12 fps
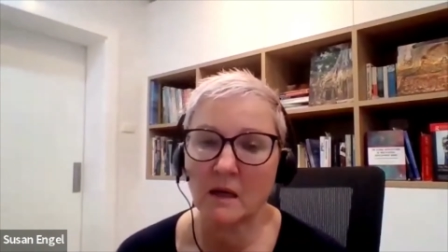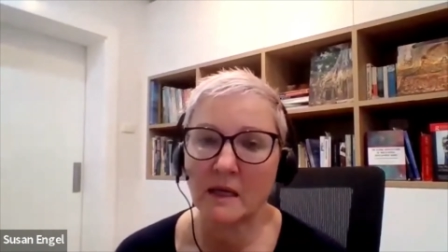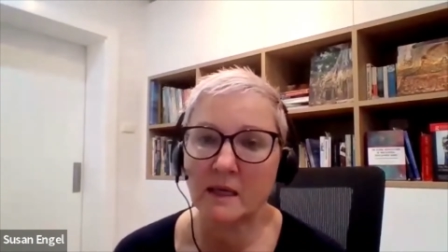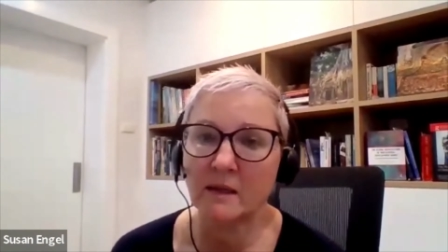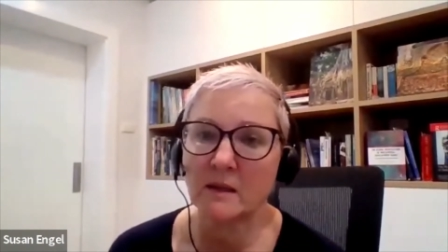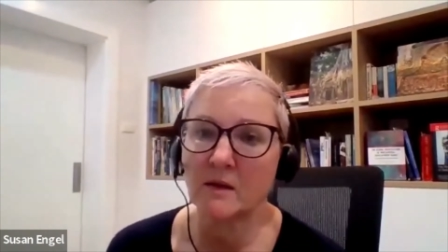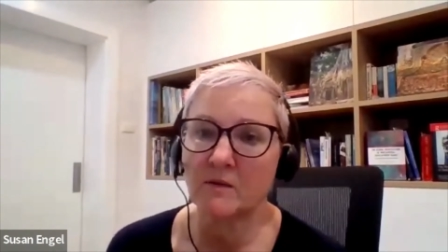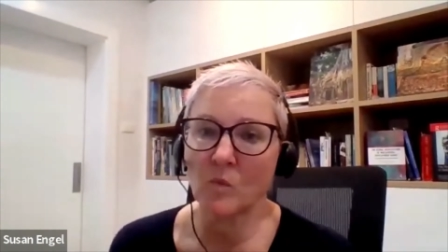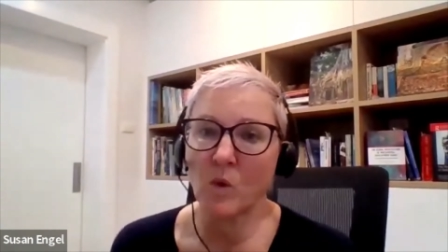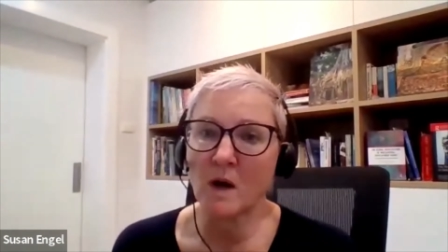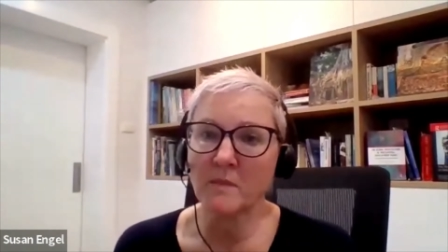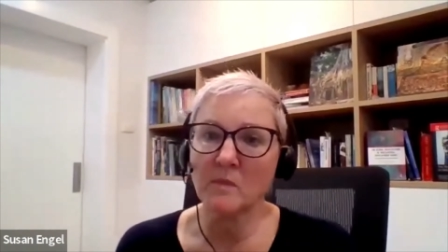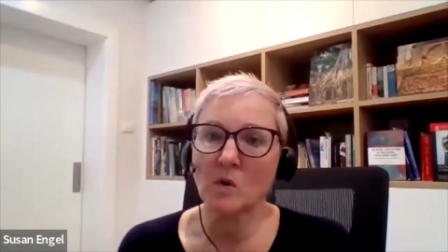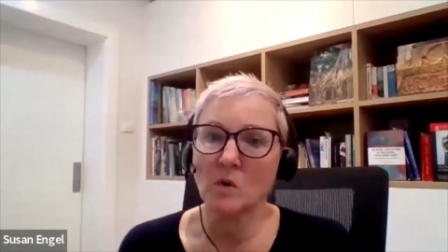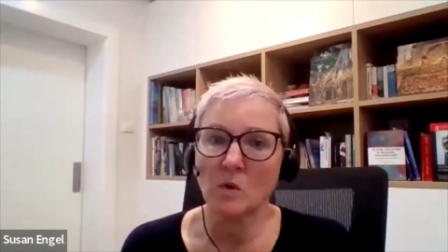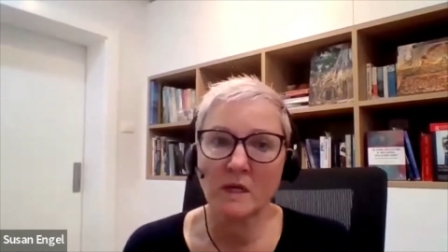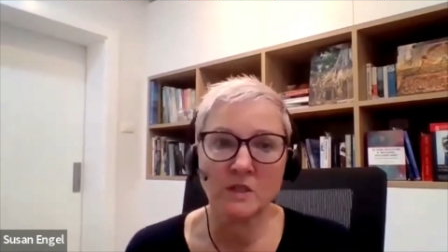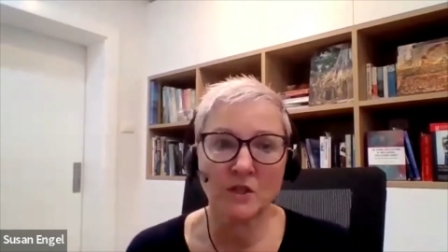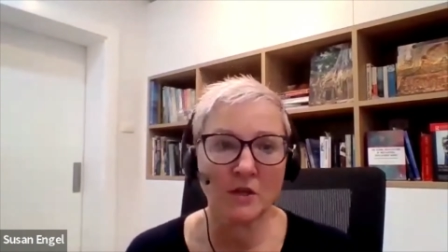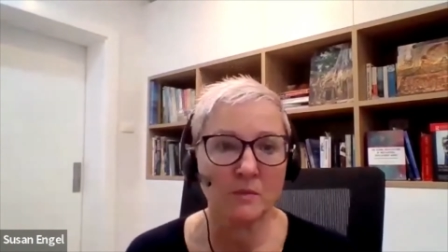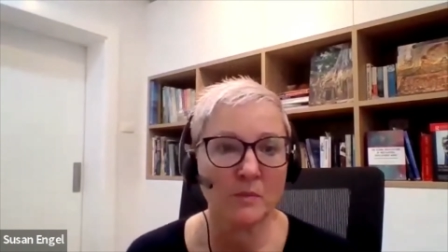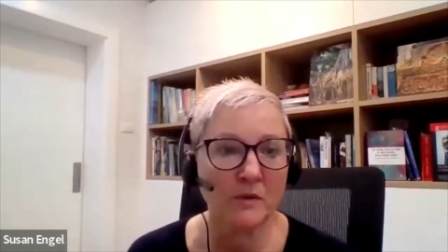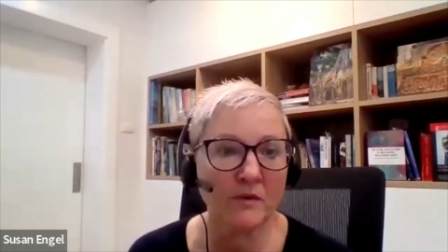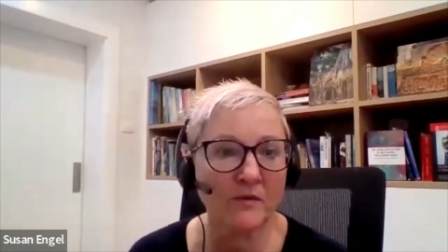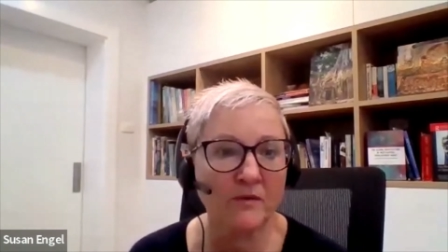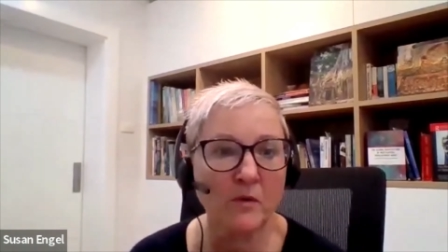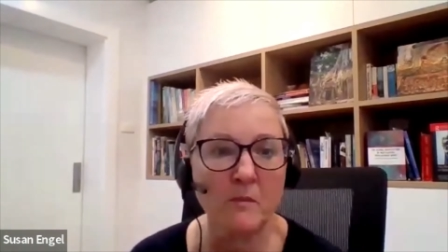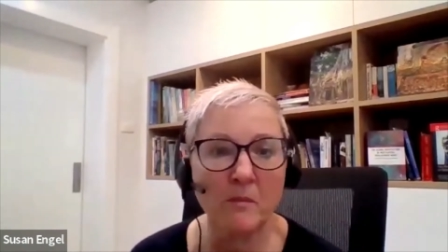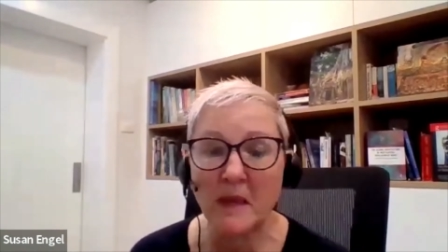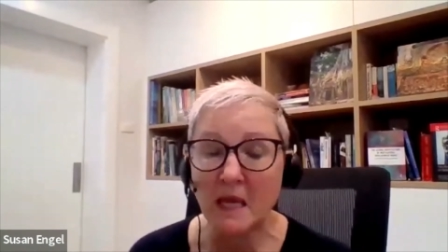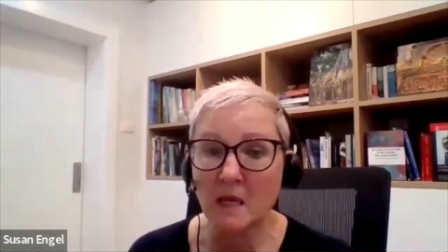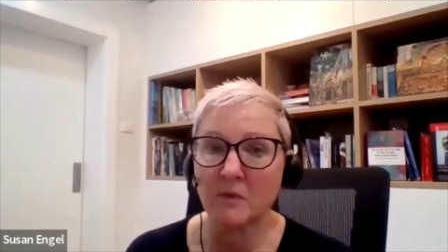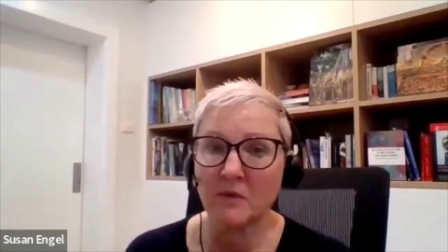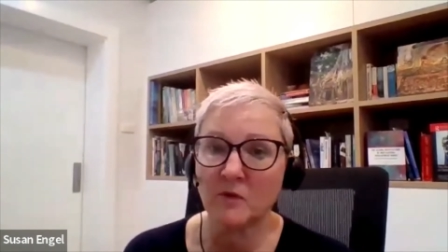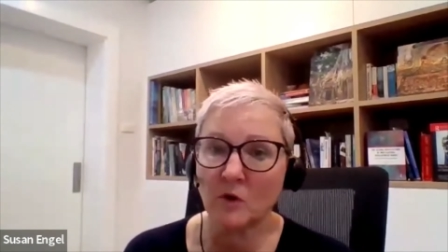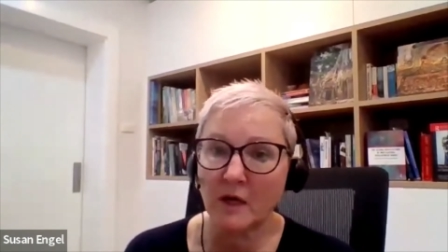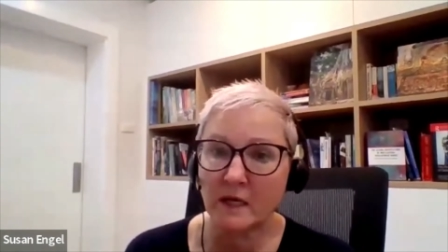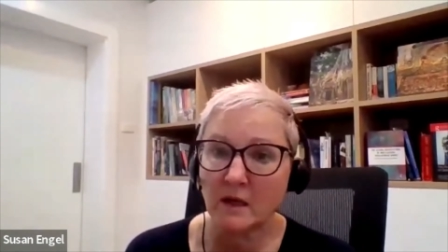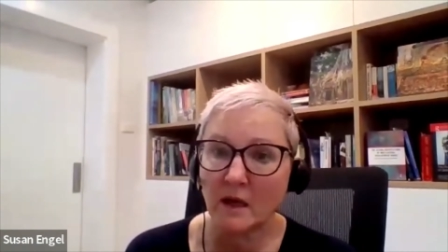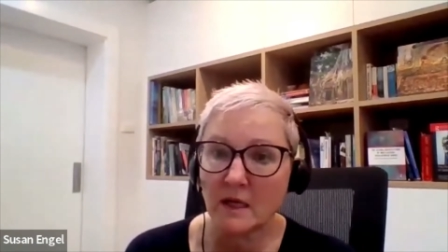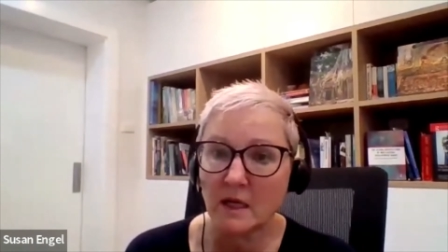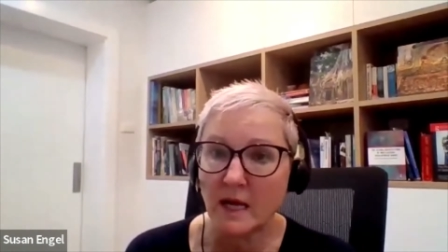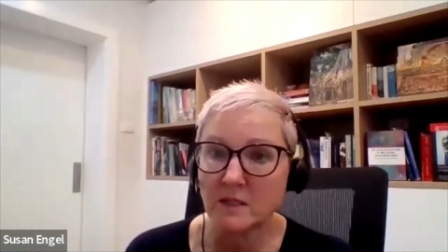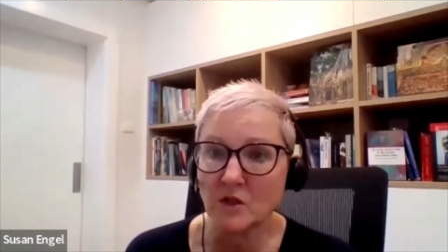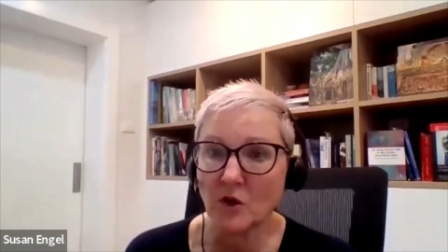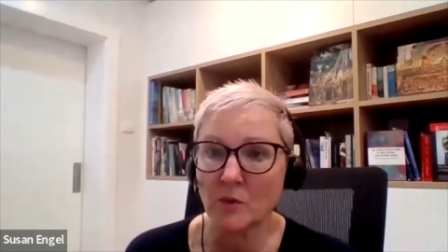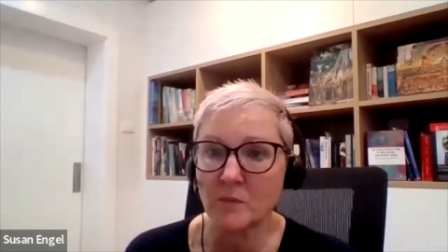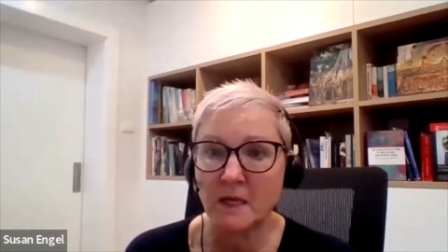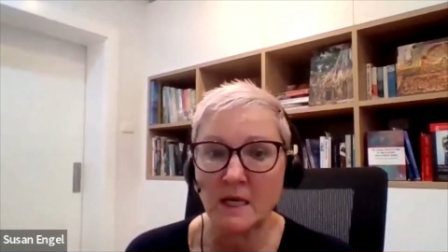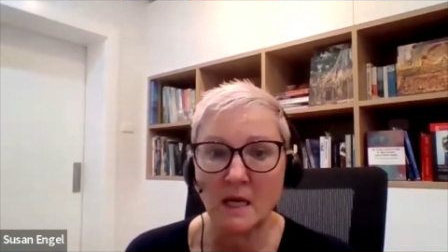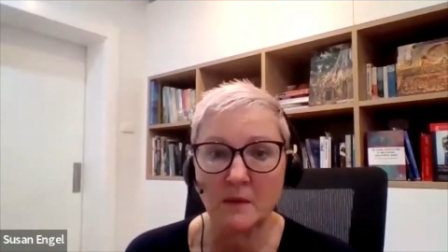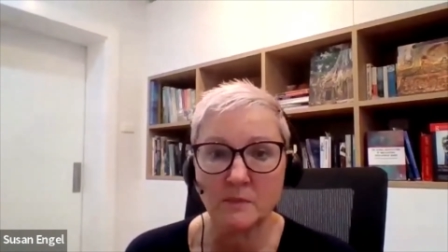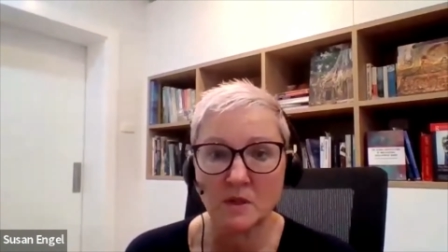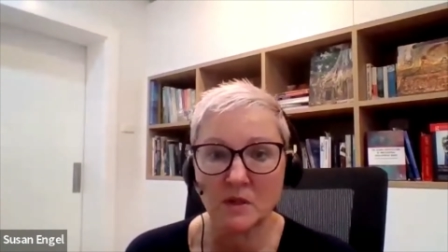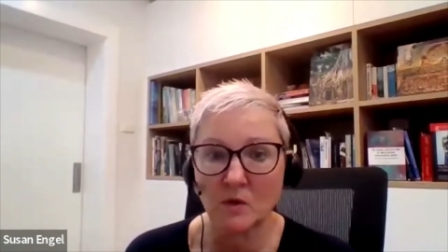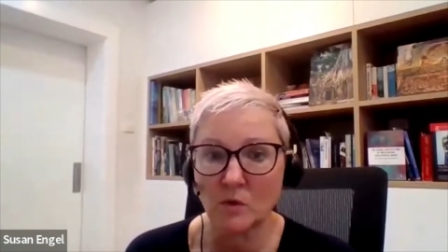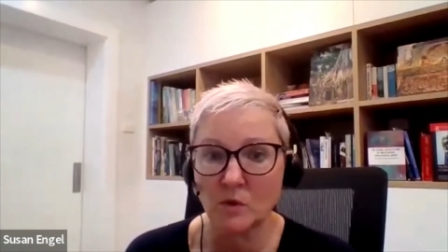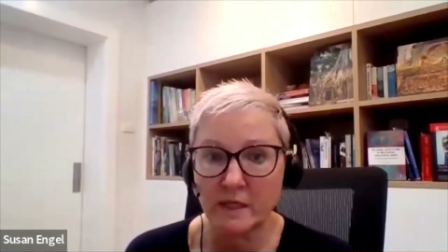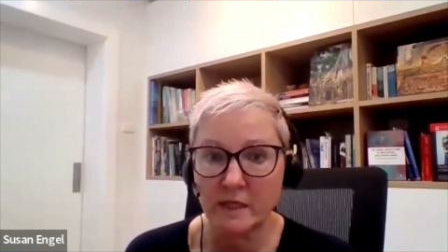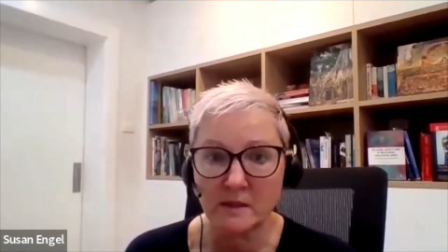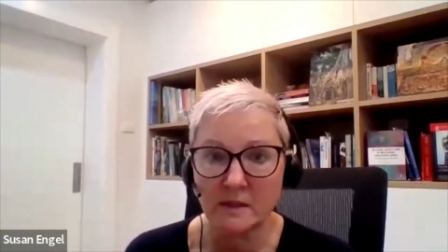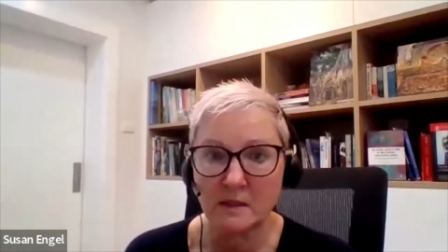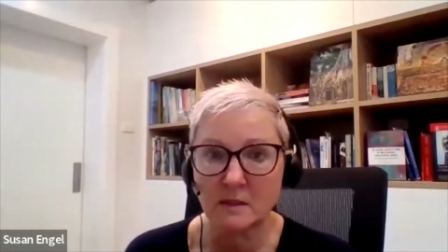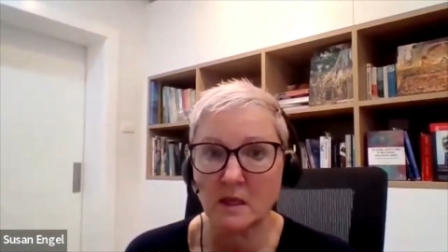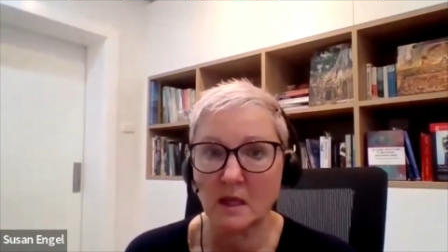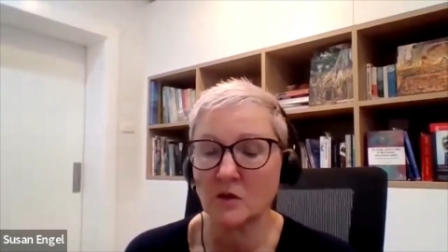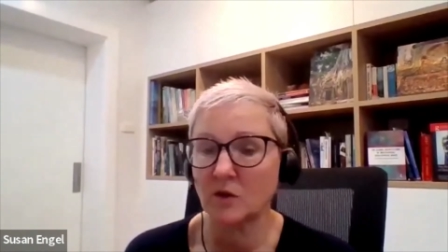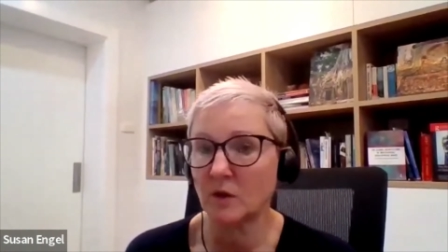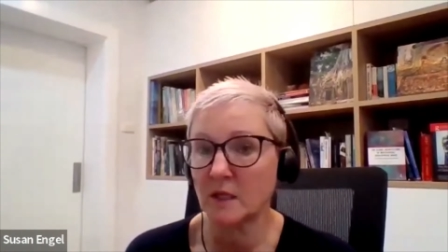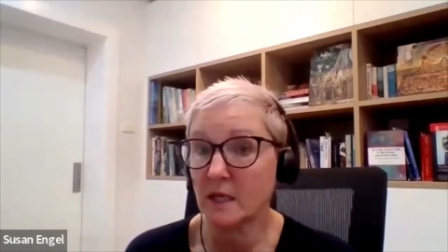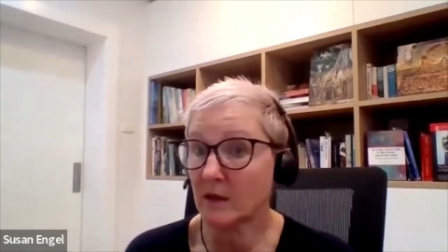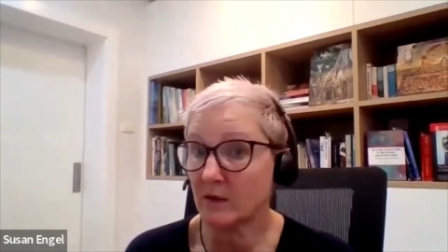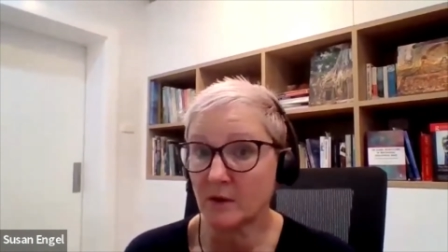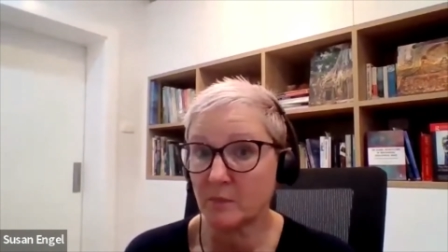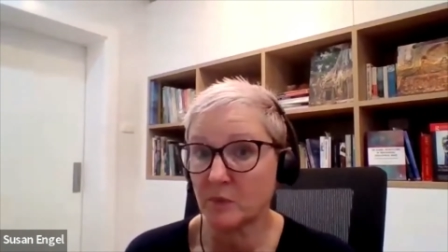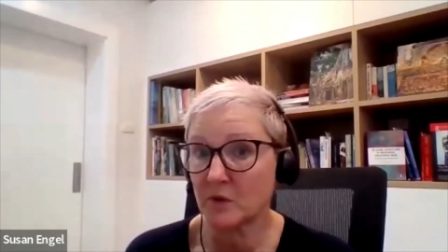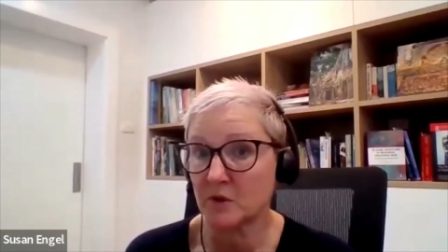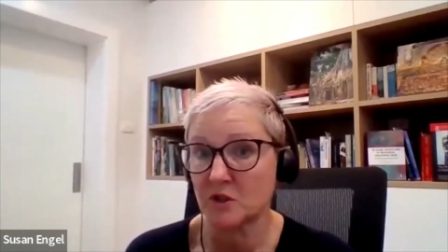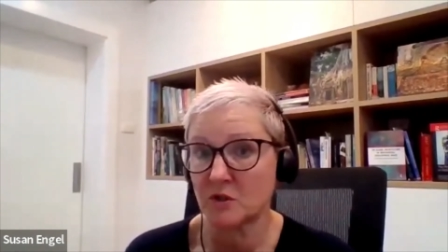If one more question from me before I'd like to open it up to the audience, and you can either put